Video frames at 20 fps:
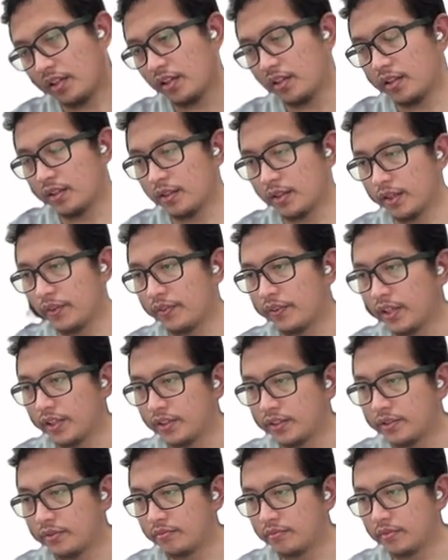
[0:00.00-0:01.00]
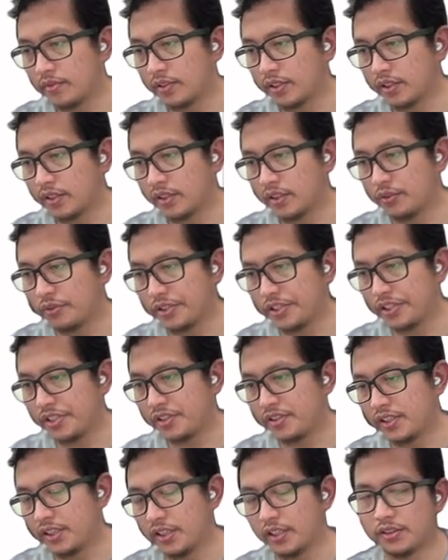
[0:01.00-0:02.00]
uh, another
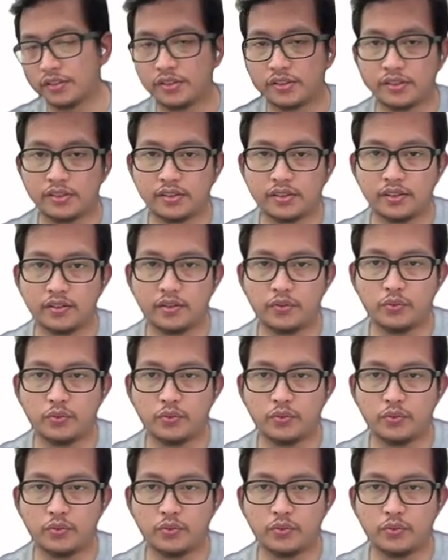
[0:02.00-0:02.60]
equation that is